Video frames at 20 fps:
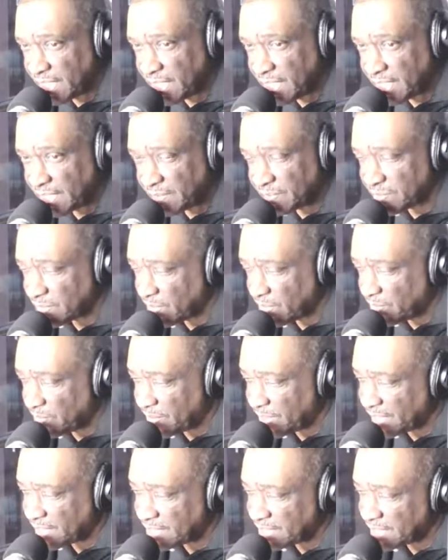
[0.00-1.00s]
There was
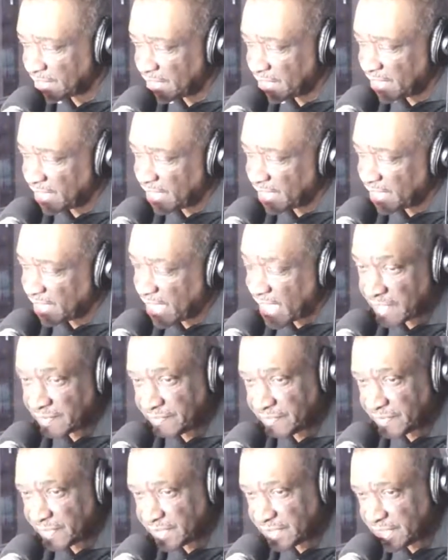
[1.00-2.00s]
always
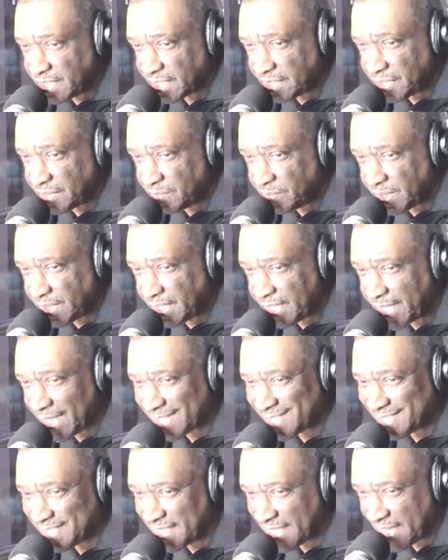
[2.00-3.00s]
conflict, and nothing really
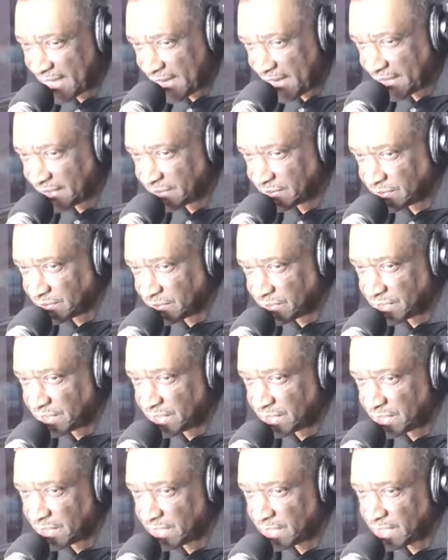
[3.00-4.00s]
got
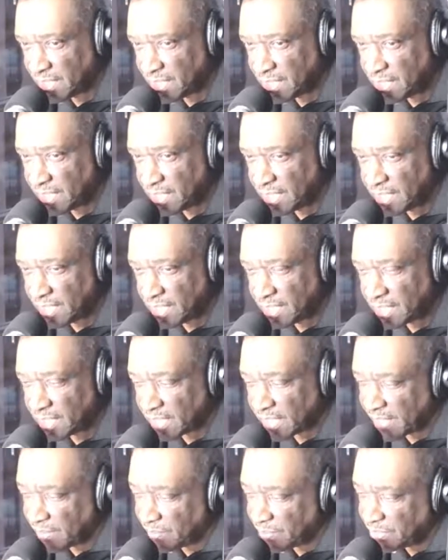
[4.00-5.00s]
changed.
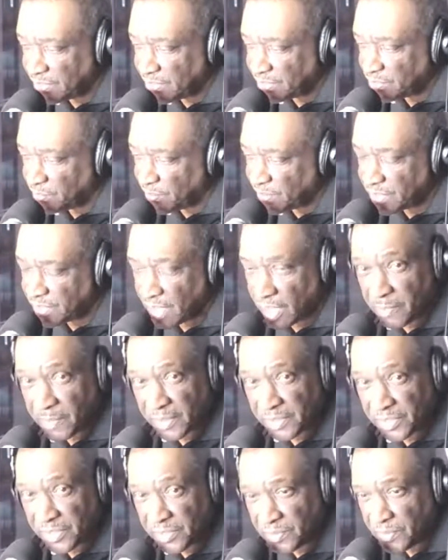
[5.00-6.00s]
Like when we talk
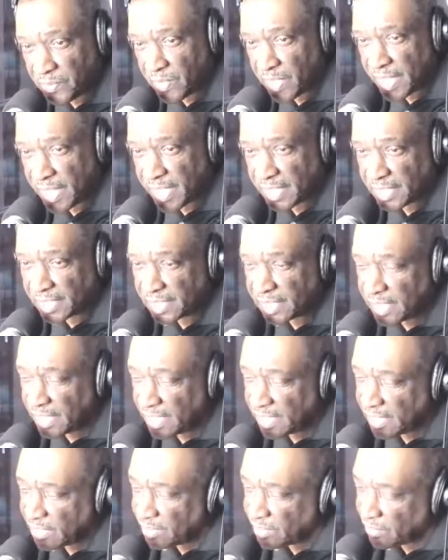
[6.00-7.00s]
about the Ukraine,
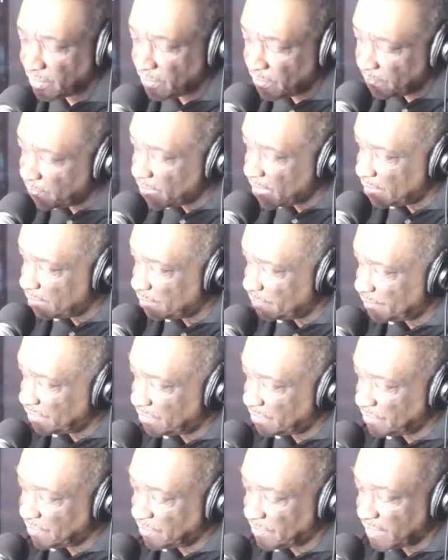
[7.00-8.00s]
you know, her problem in the
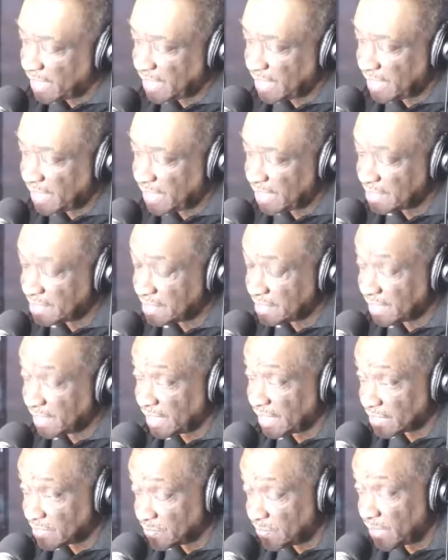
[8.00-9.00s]
Ukraine is,
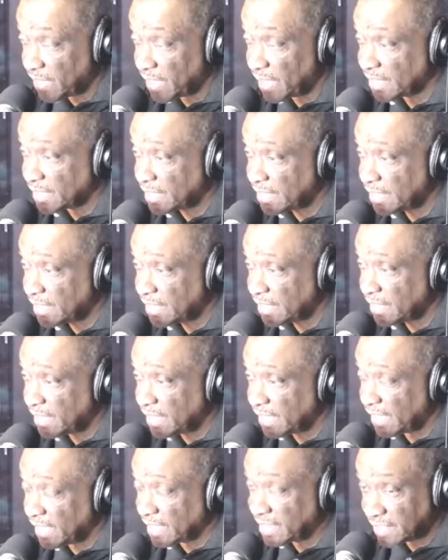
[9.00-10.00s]
guess what?
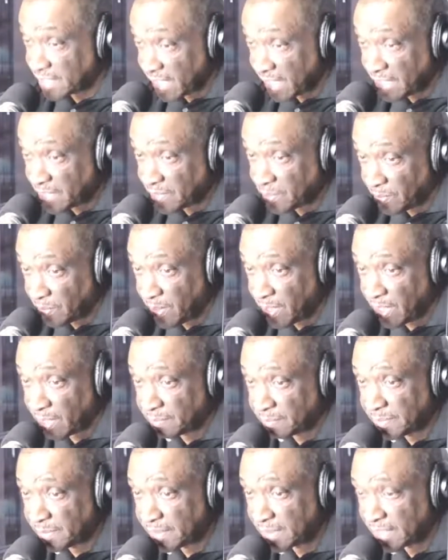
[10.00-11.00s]
It stayed
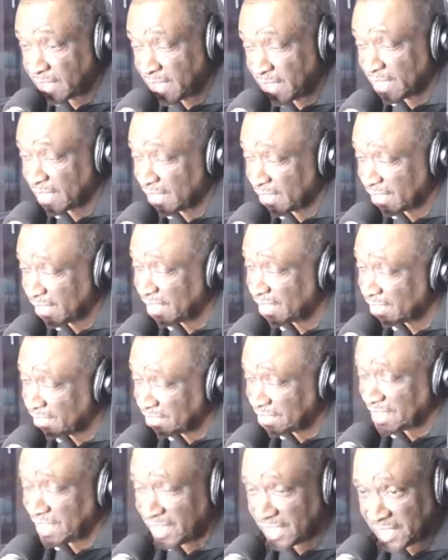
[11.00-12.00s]
corrupt.
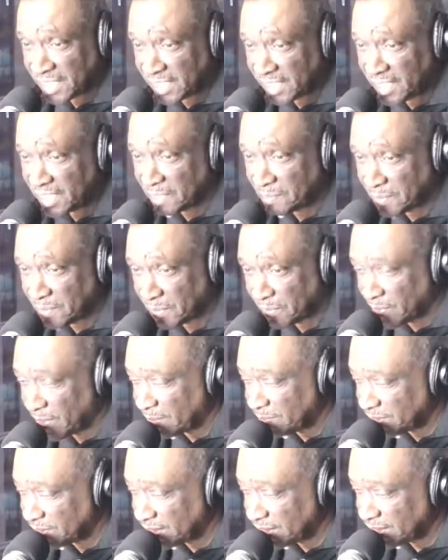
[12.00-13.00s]
She didn't clean up
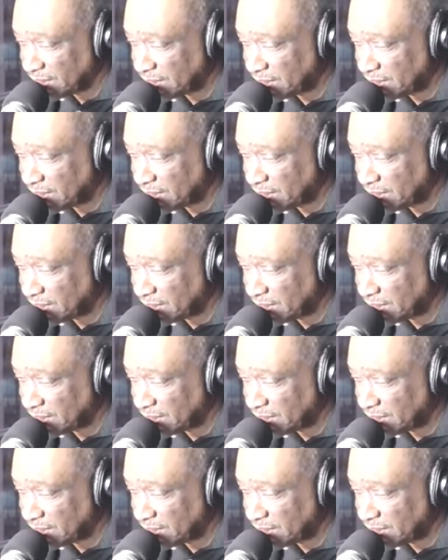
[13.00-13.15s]
corruption.